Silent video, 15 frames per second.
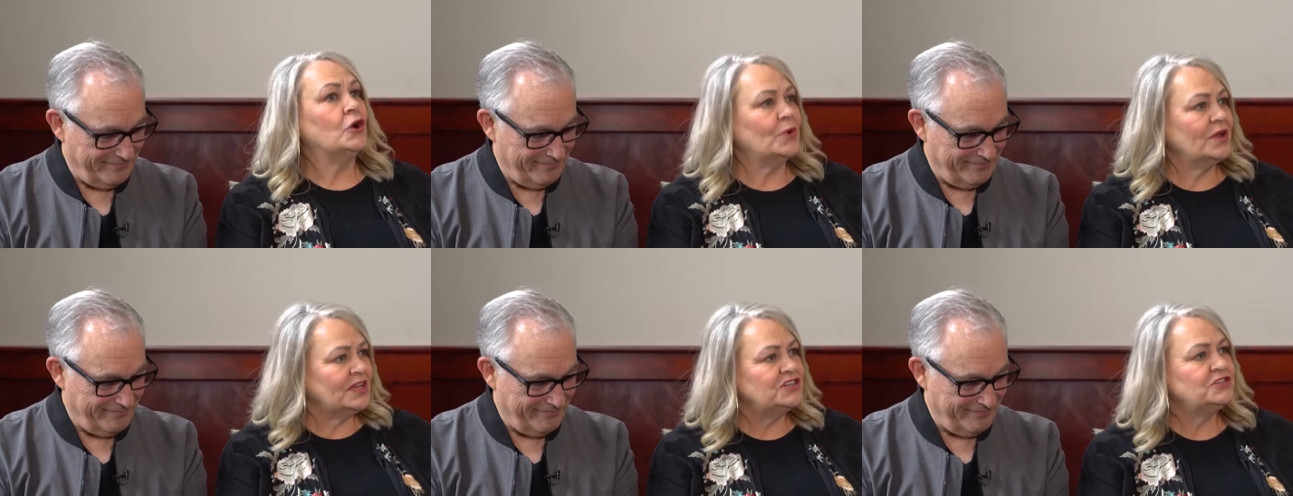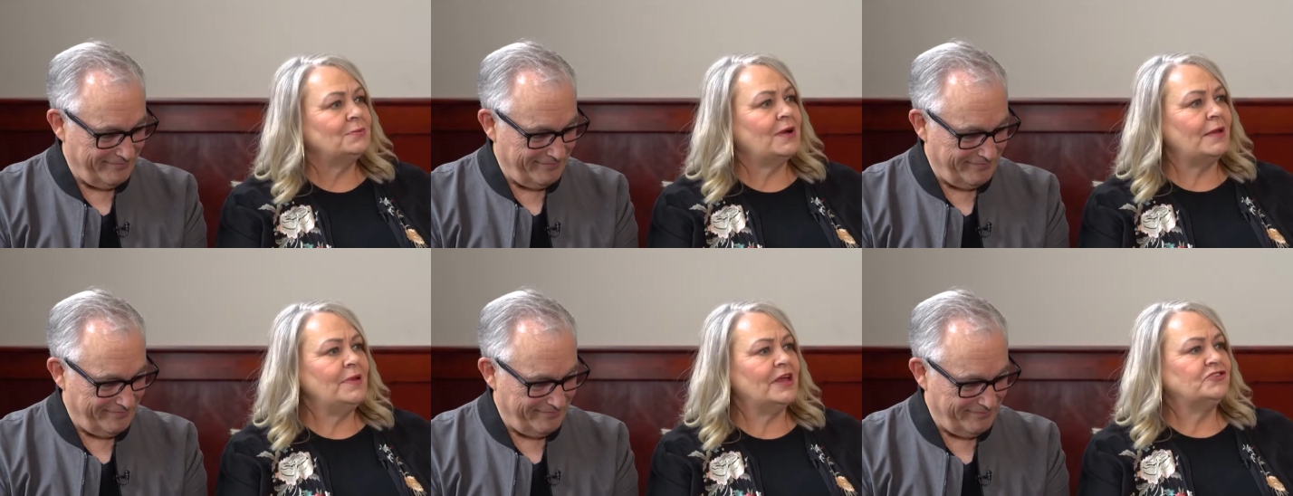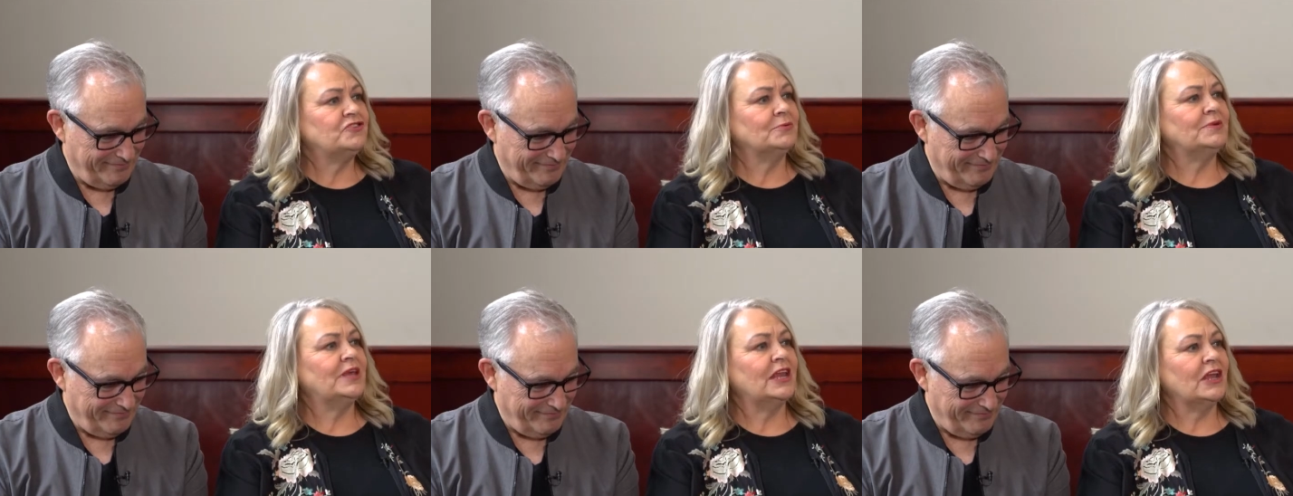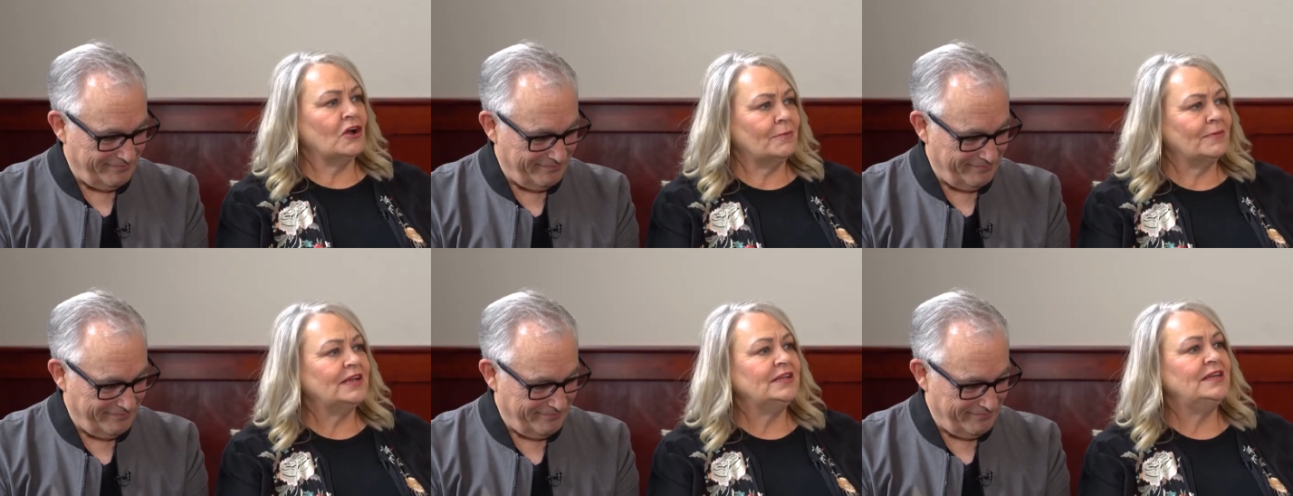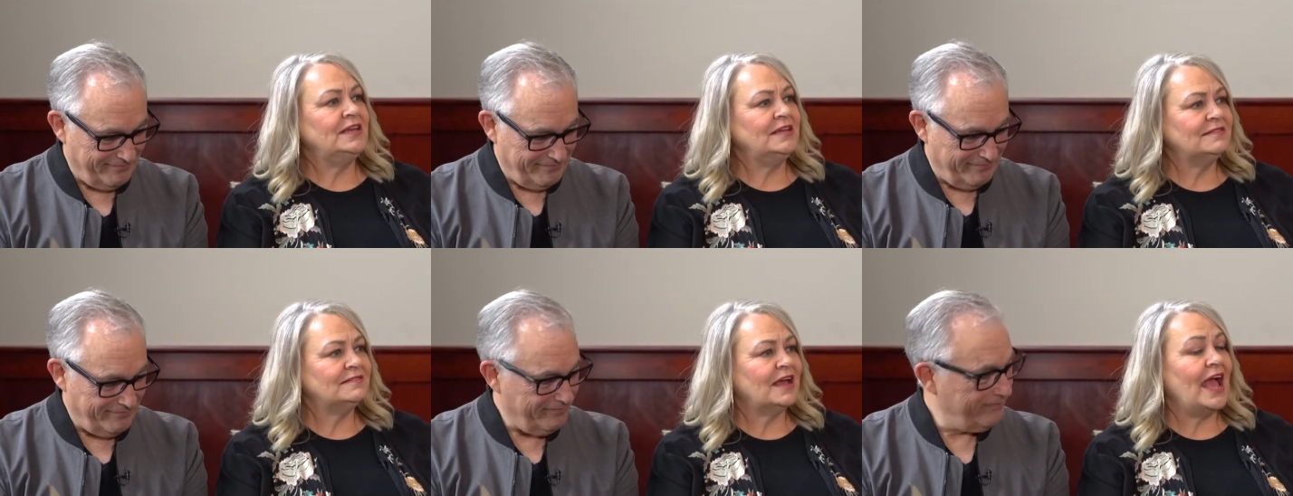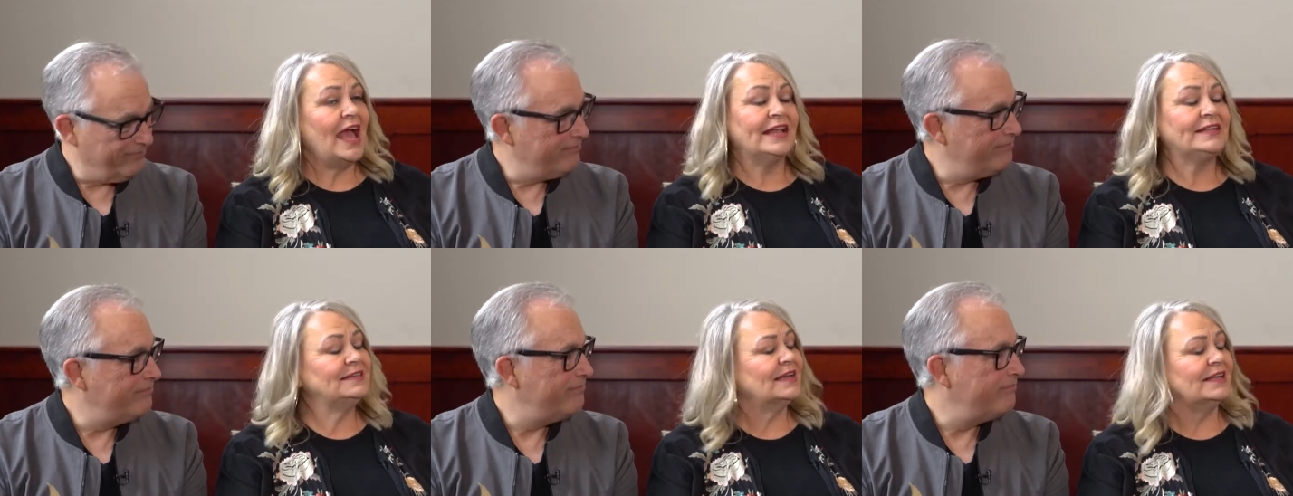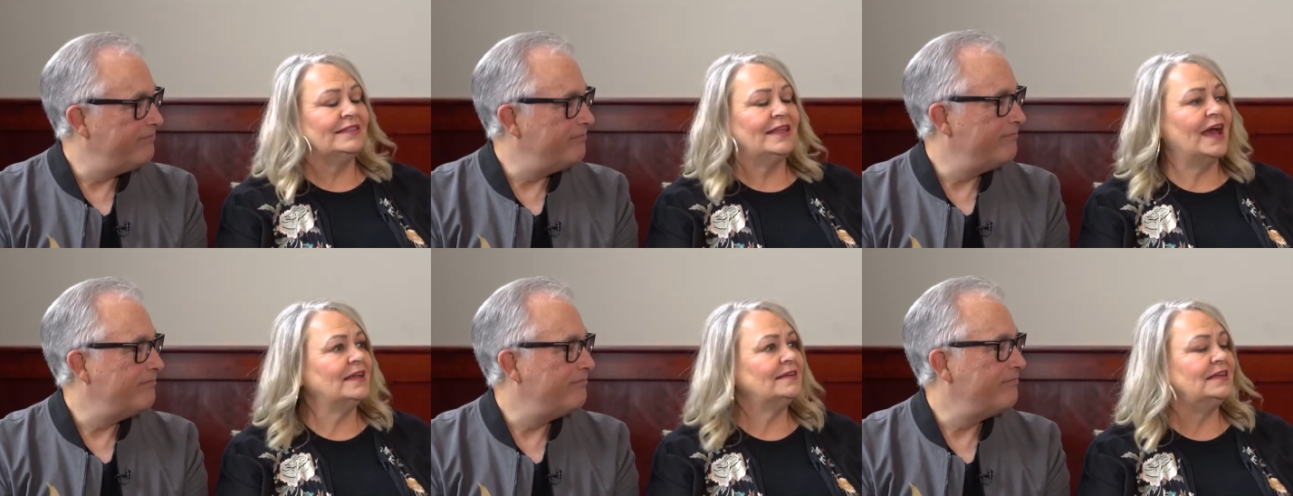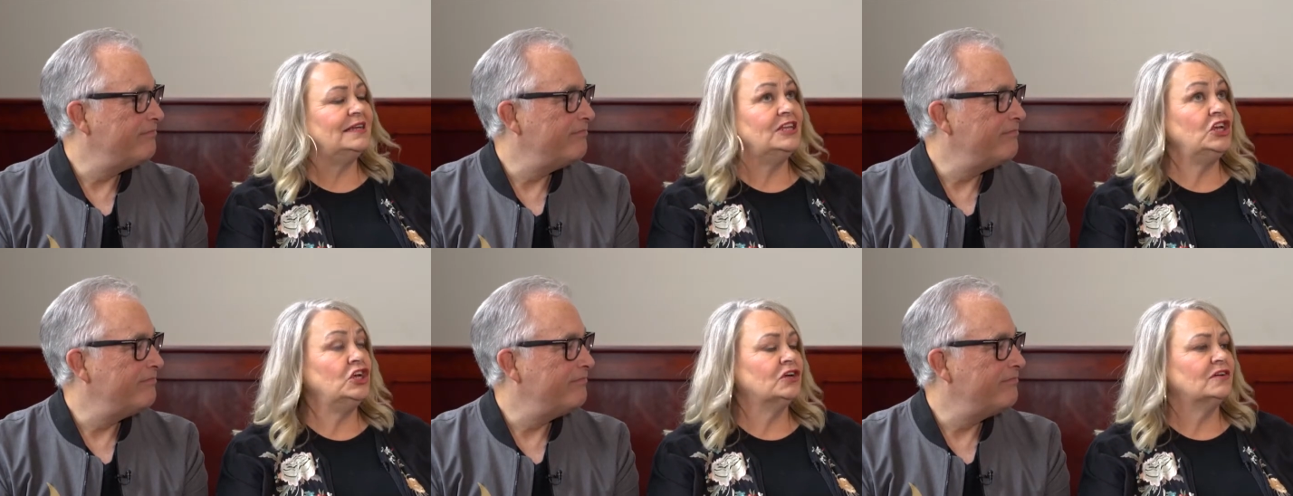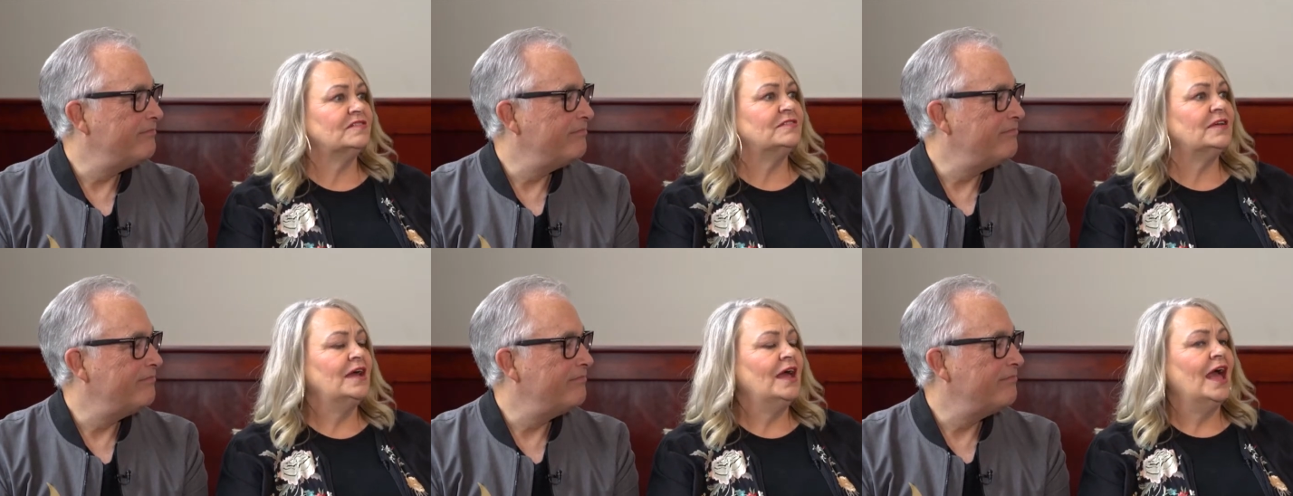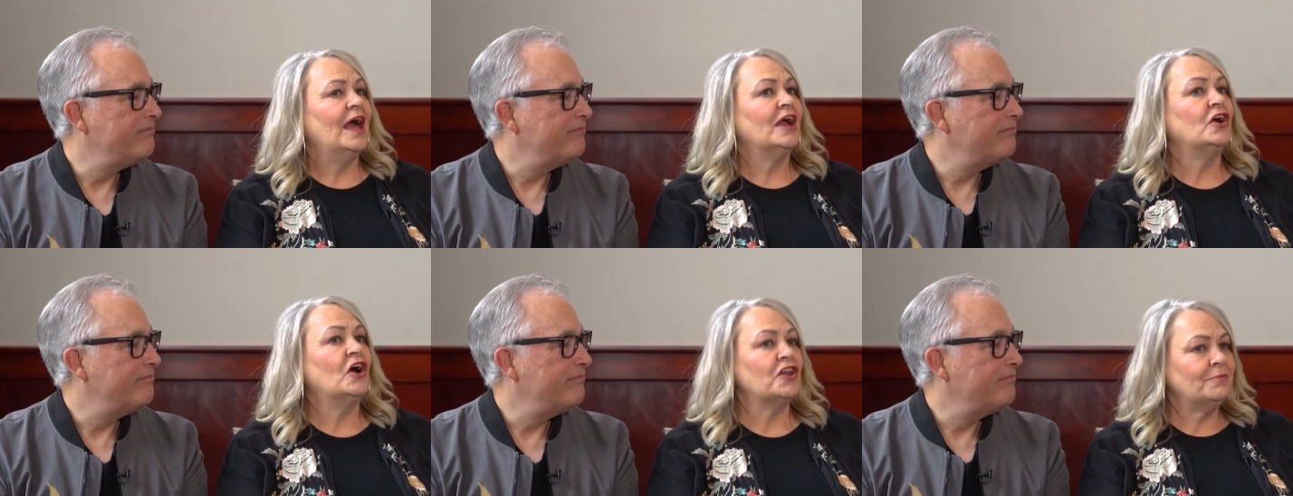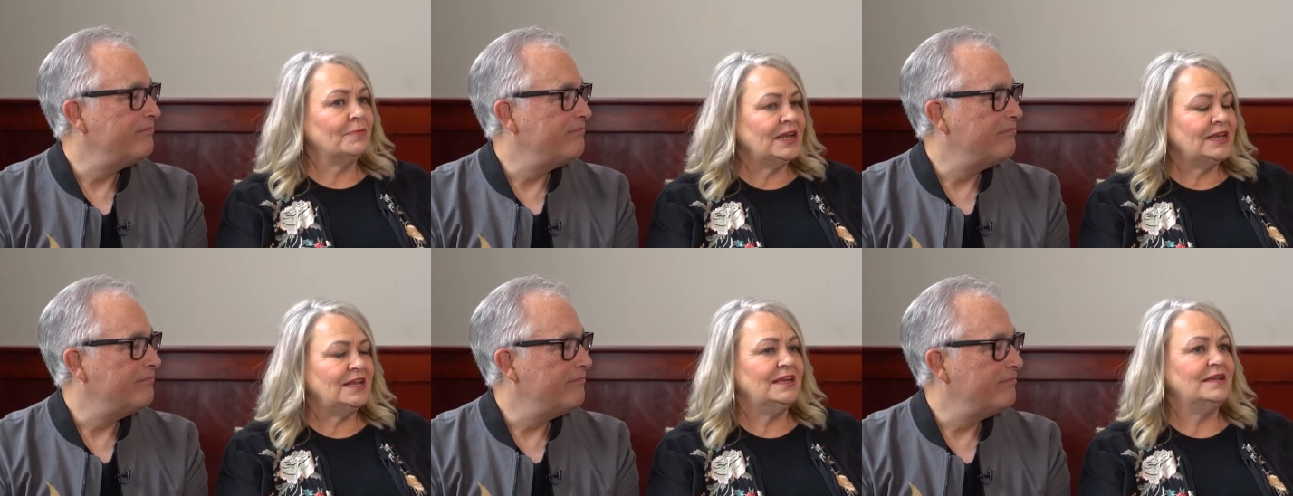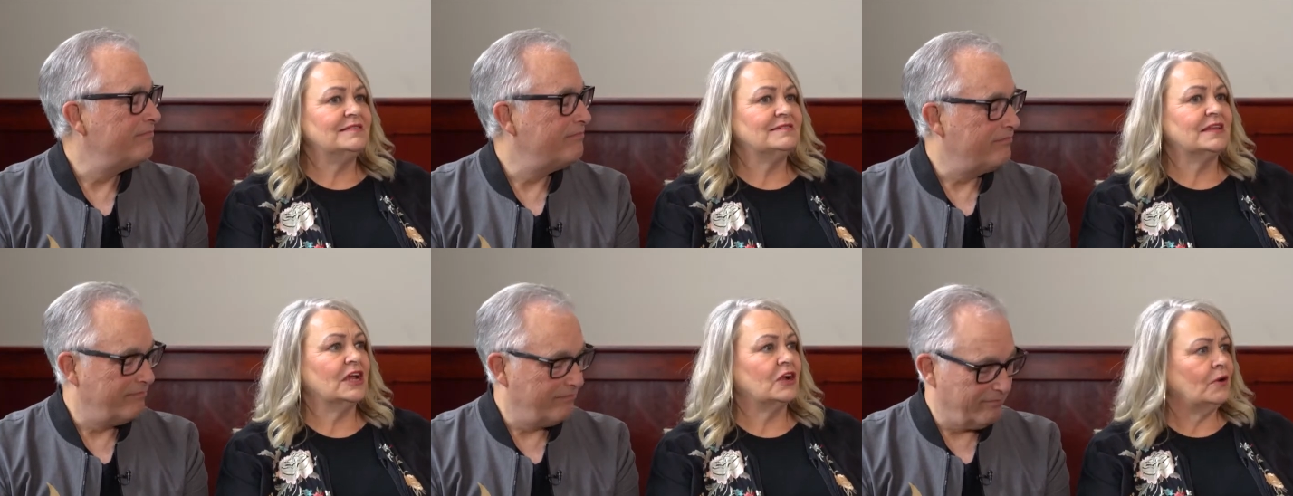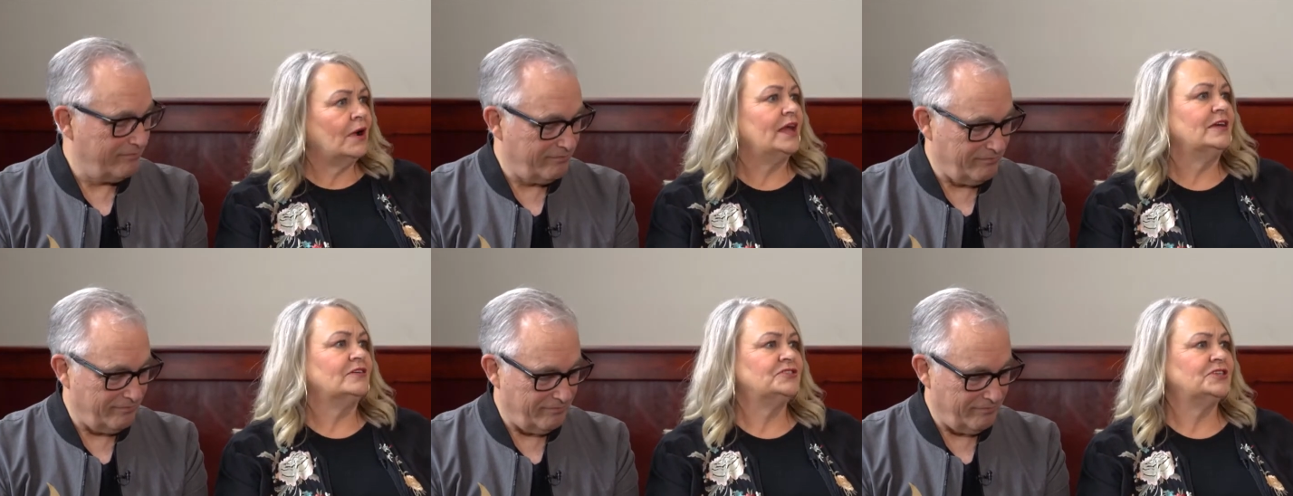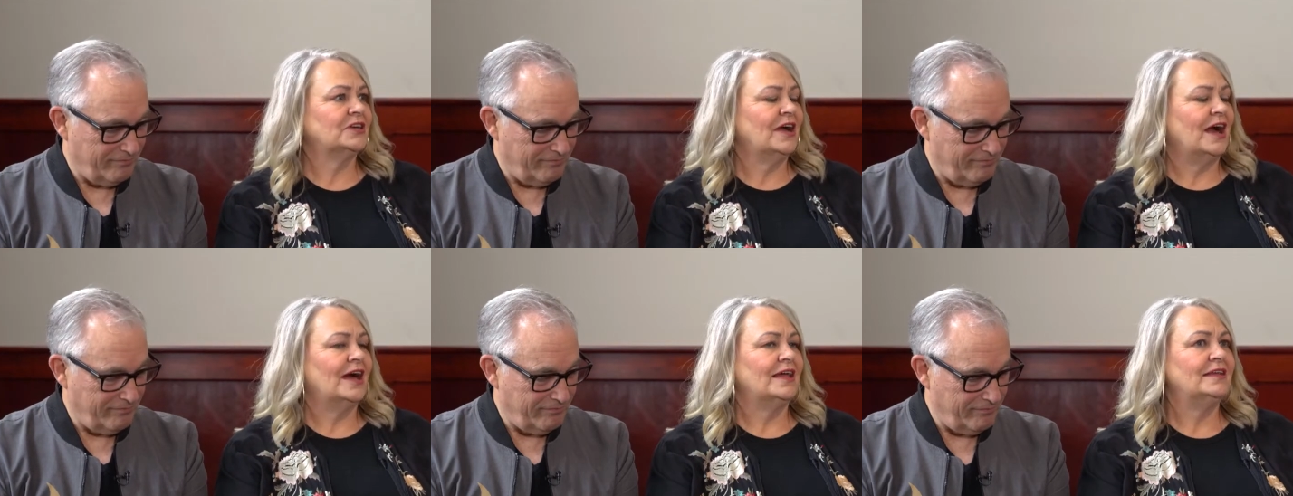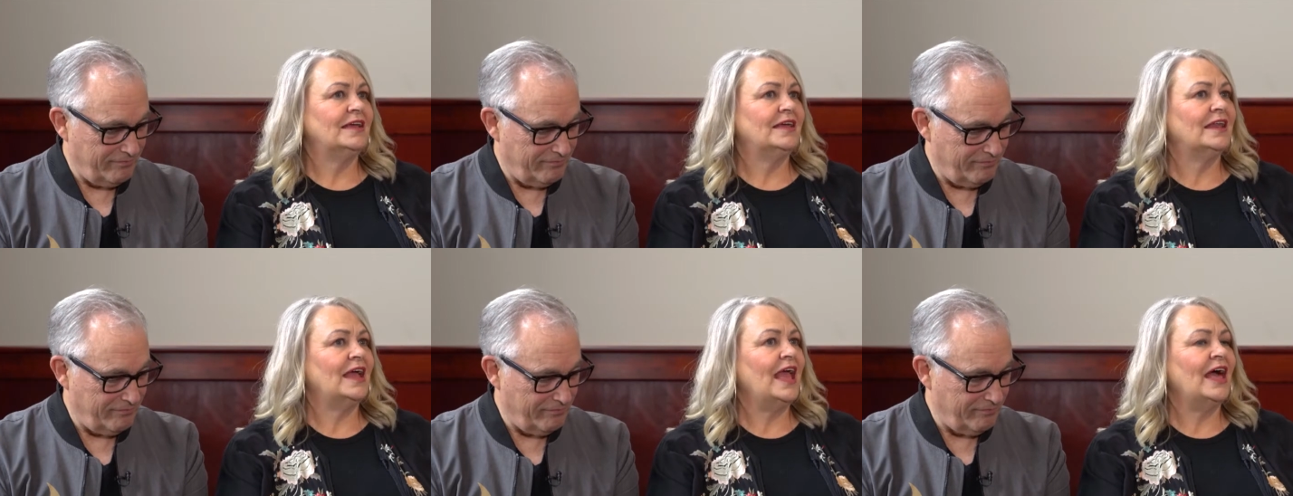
Speaker 1: going into my bedroom, getting on my knees. I hadn't done that in years. Got on my knees and I cried out to God. And I